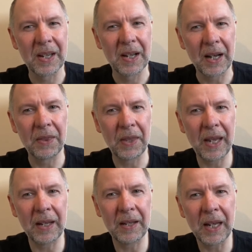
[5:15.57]
And
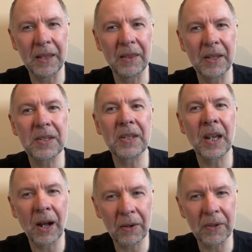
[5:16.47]
then in this
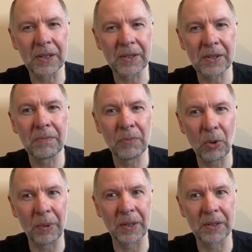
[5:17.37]
current
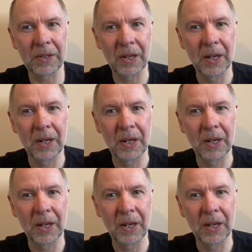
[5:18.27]
moment,